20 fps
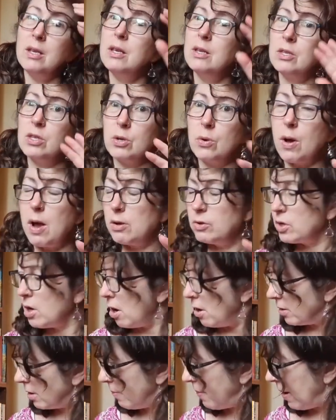So I'll
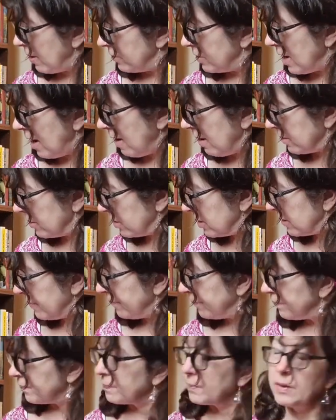talk about that
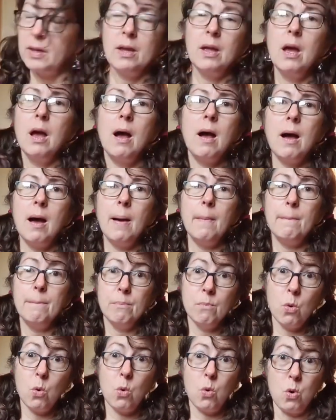
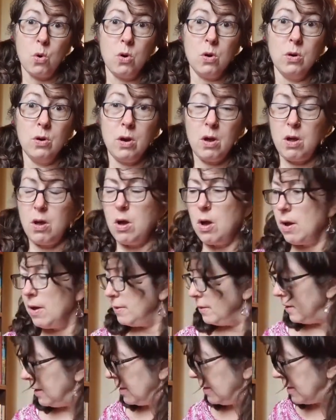more
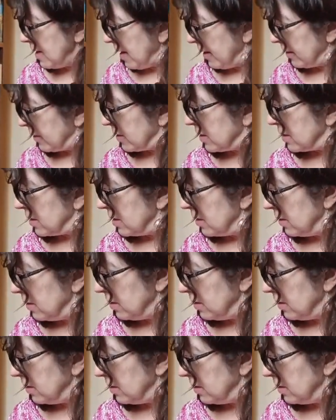on the next,